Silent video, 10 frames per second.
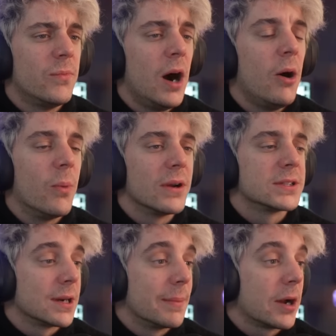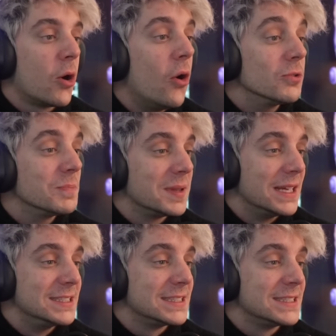Oh, we were talking about cold
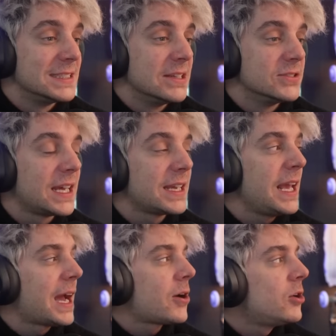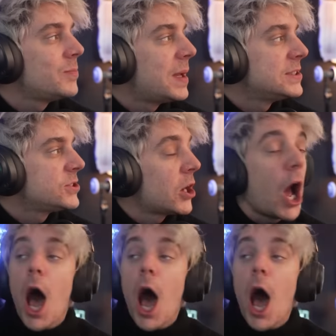plunges, and it was like, yeah, cold plunges are,